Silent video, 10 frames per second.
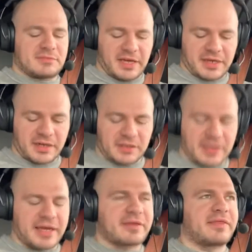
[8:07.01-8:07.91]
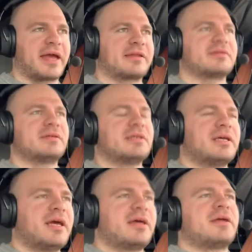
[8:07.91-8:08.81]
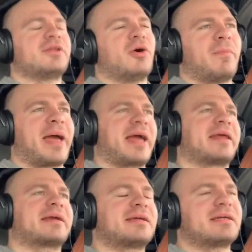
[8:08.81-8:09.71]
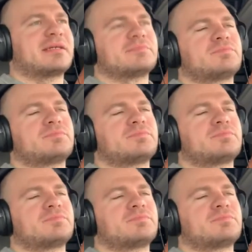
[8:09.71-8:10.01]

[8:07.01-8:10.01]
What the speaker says: I kind of like that nomadic,